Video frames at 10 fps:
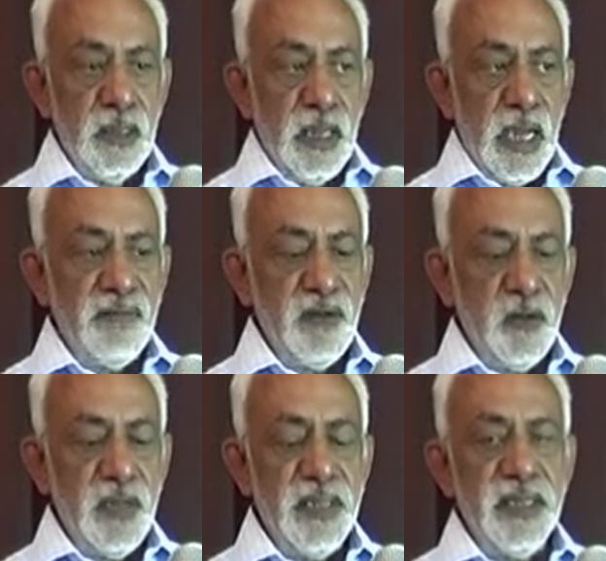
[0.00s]
And when you
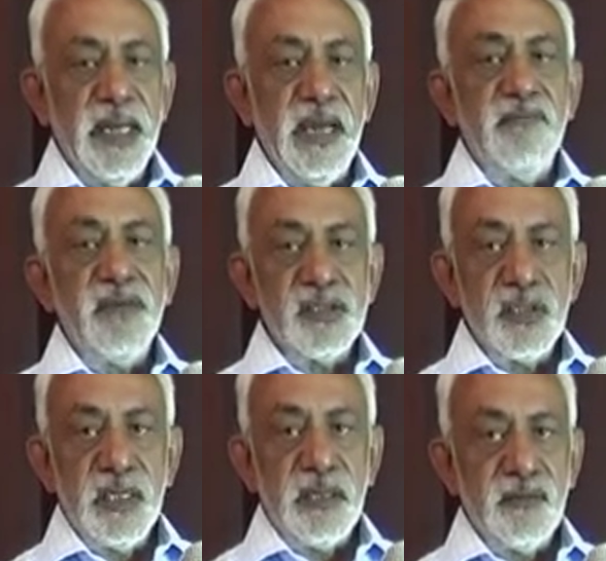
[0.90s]
take an average,
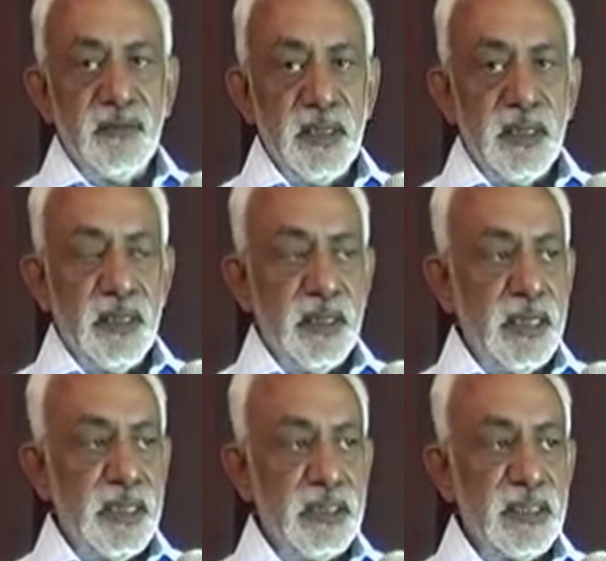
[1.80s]
let us say,
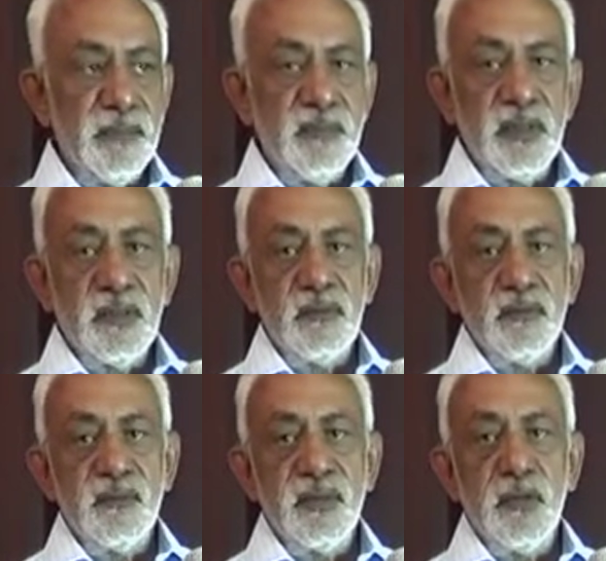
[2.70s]
and it comes down
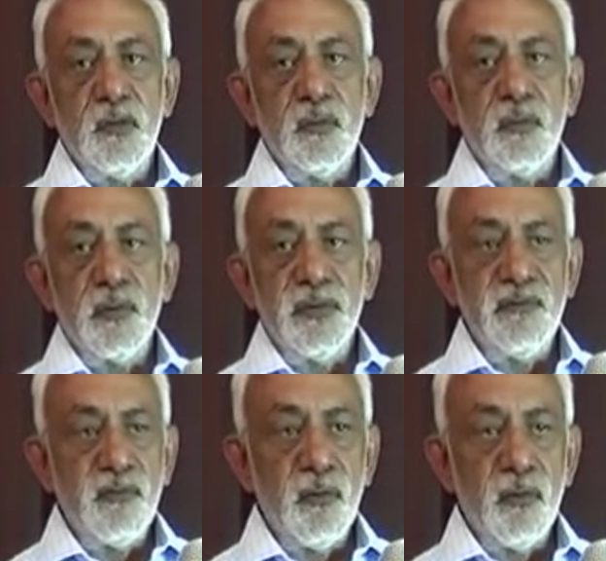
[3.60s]
to say
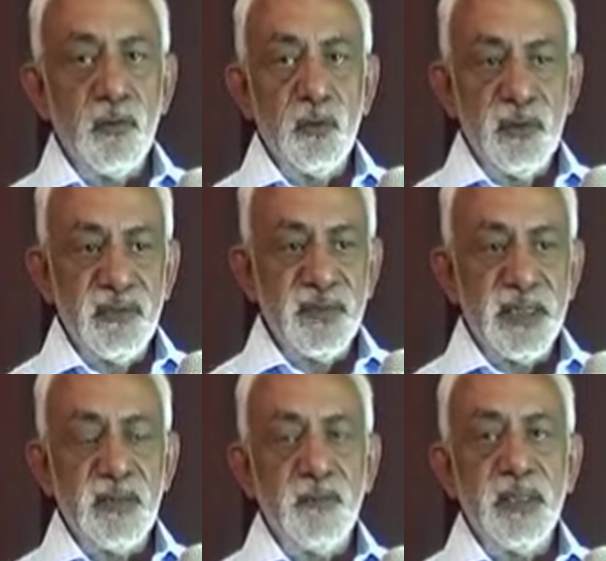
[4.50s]
2.4, you
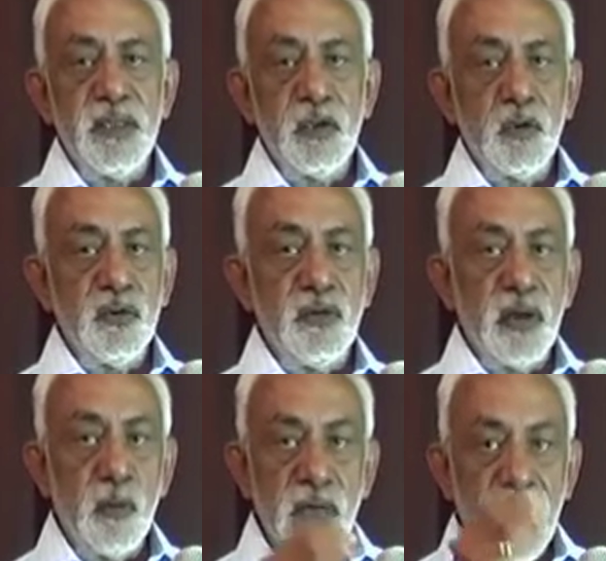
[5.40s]
decide whether you're going to
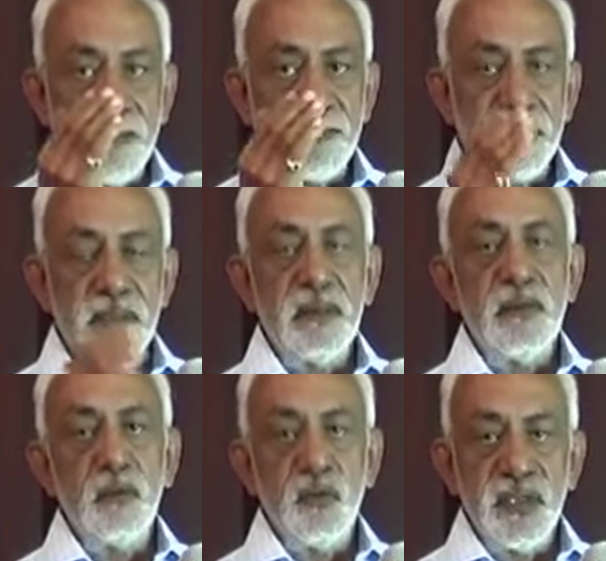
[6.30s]
round up
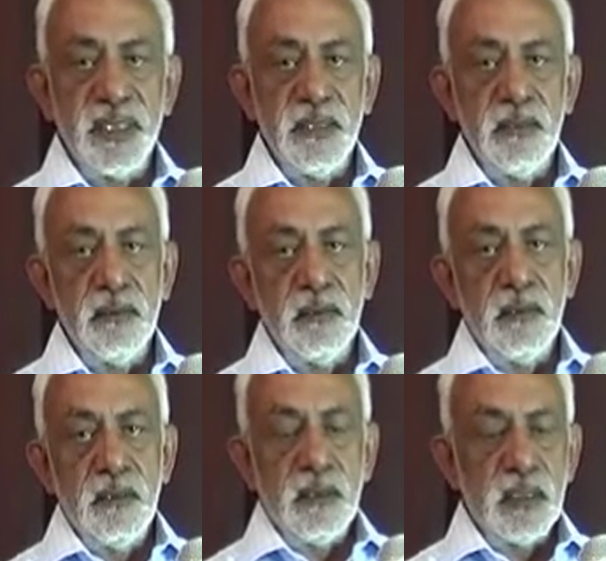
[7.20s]
to 3,
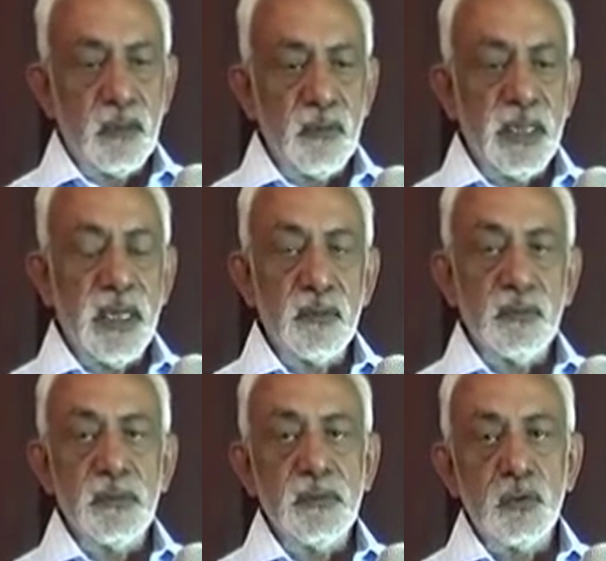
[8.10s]
round
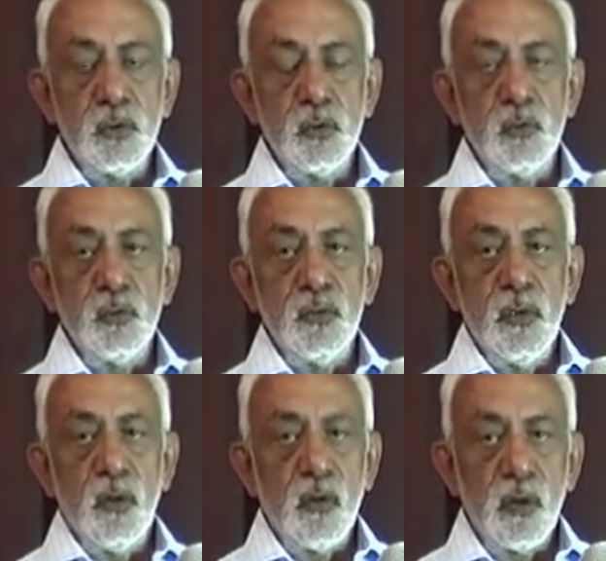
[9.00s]
down to 2,
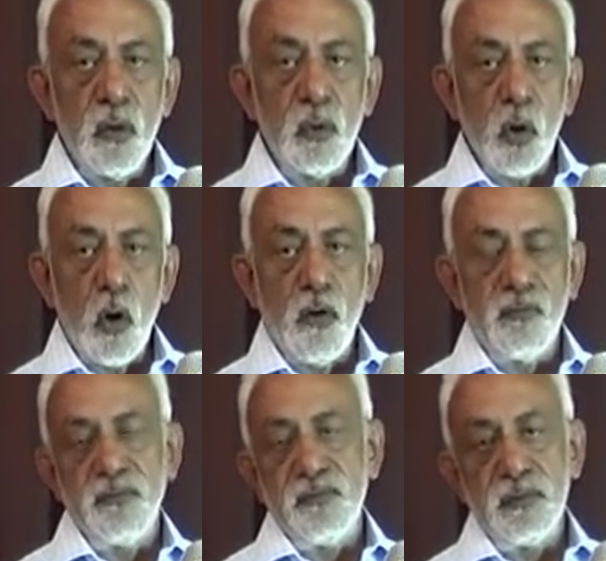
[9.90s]
or round
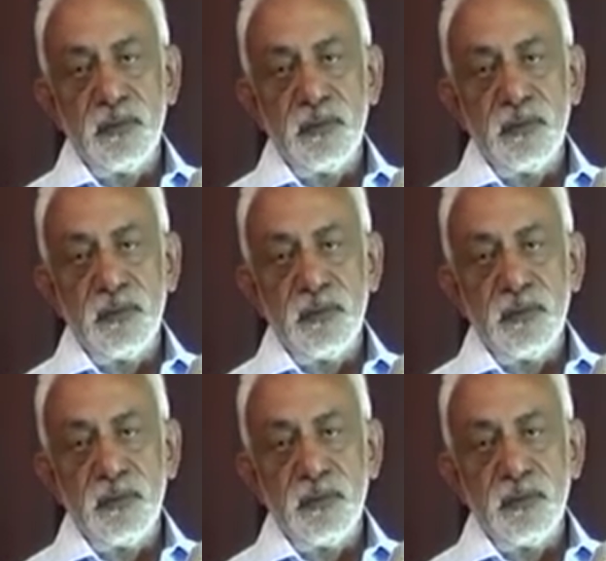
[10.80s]
off.